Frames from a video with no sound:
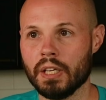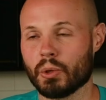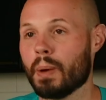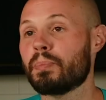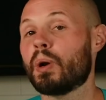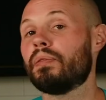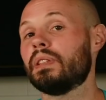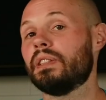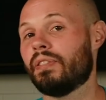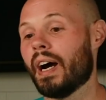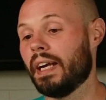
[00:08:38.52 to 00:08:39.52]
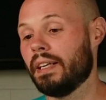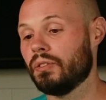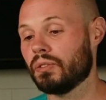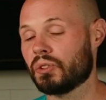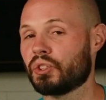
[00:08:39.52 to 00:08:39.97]
So I'm perfectly
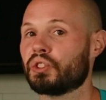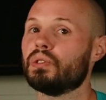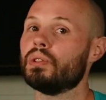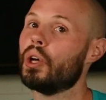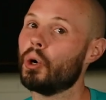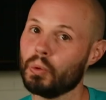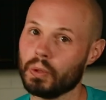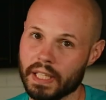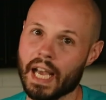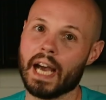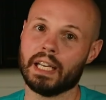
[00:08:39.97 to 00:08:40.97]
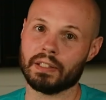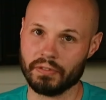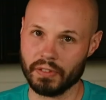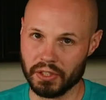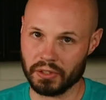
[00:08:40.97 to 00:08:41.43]
fine slowly adding
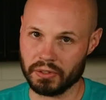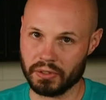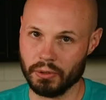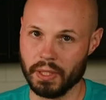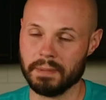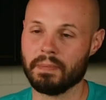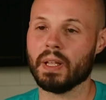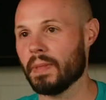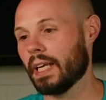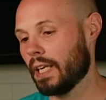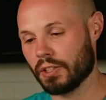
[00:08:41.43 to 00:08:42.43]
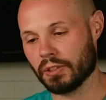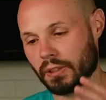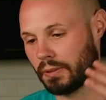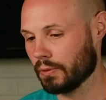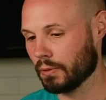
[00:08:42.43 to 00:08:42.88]
features to it. Again, just
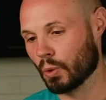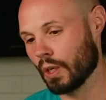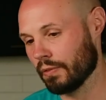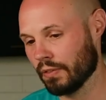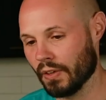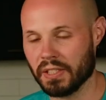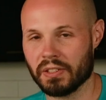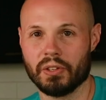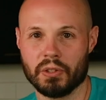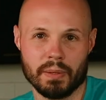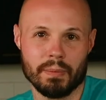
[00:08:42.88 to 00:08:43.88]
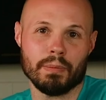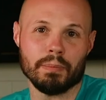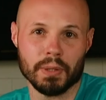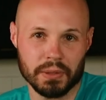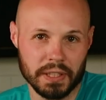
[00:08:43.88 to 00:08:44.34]
a word of advice to those that may
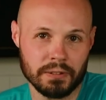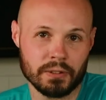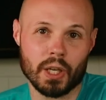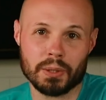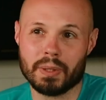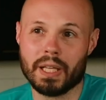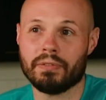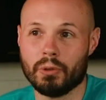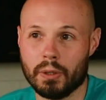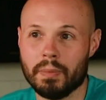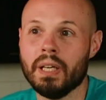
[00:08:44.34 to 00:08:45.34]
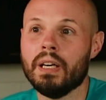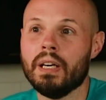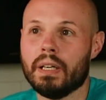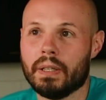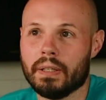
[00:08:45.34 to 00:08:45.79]
be building cross-platform.
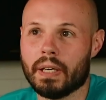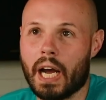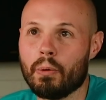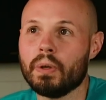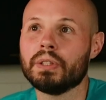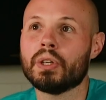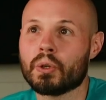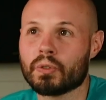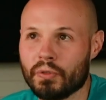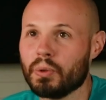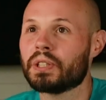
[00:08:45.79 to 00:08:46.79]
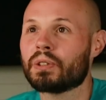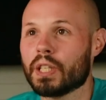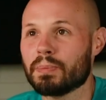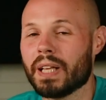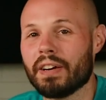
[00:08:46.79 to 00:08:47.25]
I wouldn't go fully
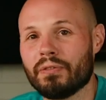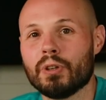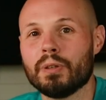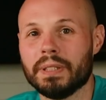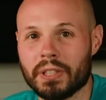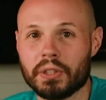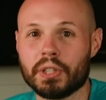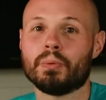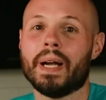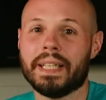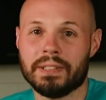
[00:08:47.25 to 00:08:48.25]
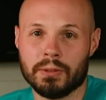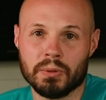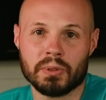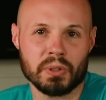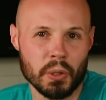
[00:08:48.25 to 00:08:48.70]
cross-platform until you're ready
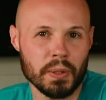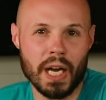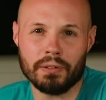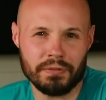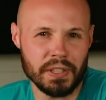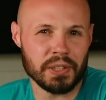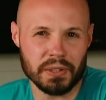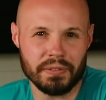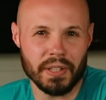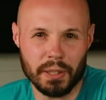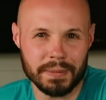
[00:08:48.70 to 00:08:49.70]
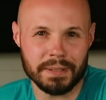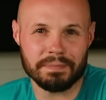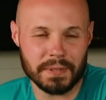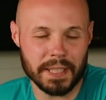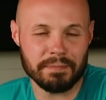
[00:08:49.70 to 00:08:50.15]
to slow down feature development,
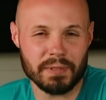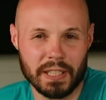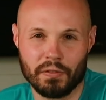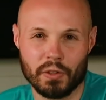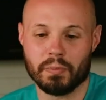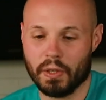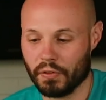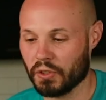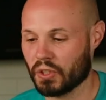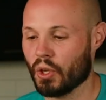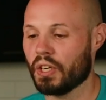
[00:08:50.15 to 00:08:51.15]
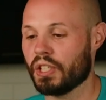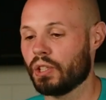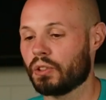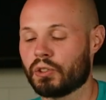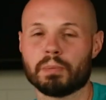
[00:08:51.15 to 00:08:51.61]
right? Like if you're, if you're just launching
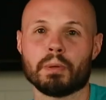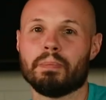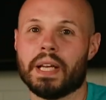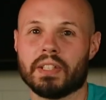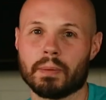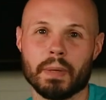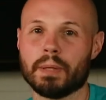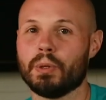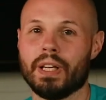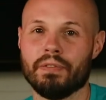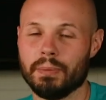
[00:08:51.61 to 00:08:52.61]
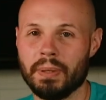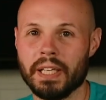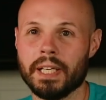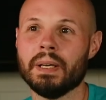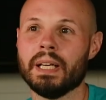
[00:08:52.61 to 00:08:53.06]
your super basic minimal M V
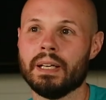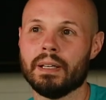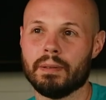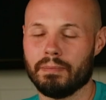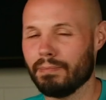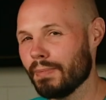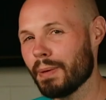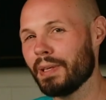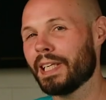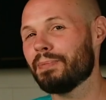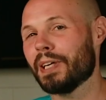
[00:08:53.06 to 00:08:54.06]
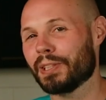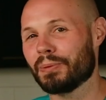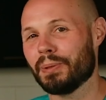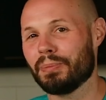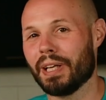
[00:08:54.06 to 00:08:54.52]
P, maybe keep that to
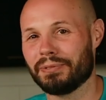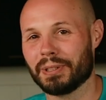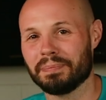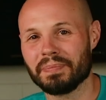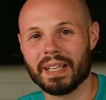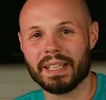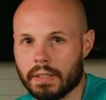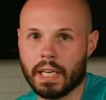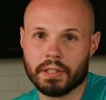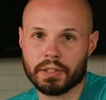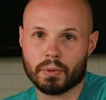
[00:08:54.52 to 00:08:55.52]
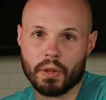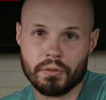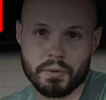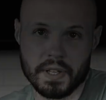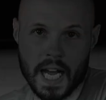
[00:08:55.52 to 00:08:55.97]
one platform. Now let's run
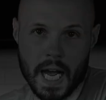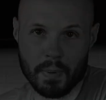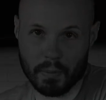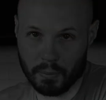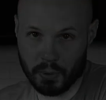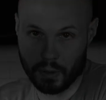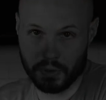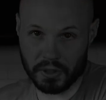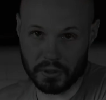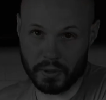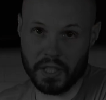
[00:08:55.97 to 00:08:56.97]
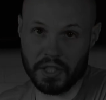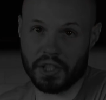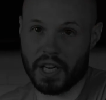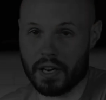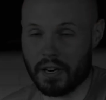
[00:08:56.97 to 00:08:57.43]
through the app. I'm gonna put up the screen
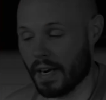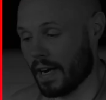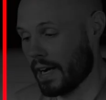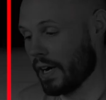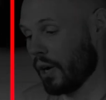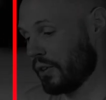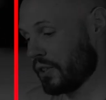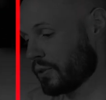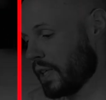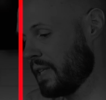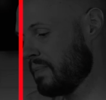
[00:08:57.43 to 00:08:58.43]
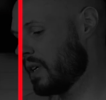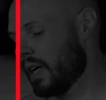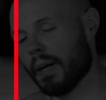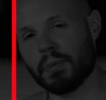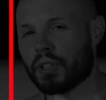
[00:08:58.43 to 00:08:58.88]
share uh, on the screen.
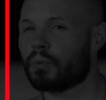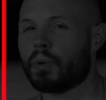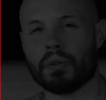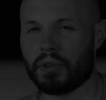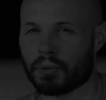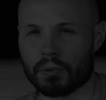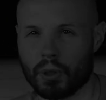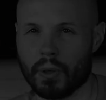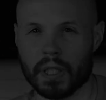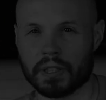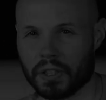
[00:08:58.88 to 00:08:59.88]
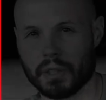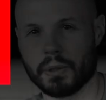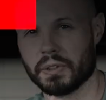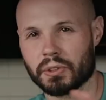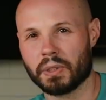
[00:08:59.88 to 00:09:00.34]
I'm just gonna run through this real quick to show
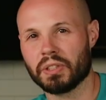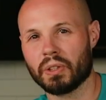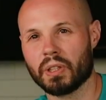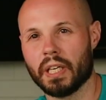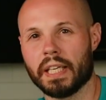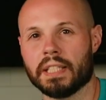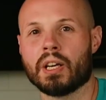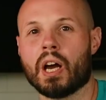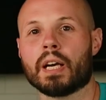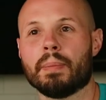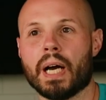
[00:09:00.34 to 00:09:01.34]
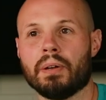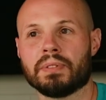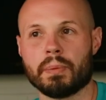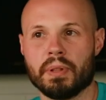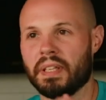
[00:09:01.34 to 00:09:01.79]
you what the screens look like and talk
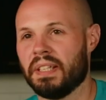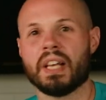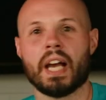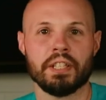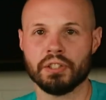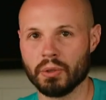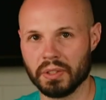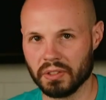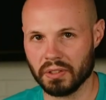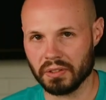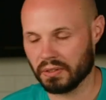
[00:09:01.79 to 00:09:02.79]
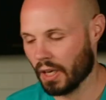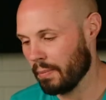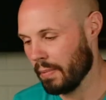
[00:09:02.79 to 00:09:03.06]
about some of the design choices I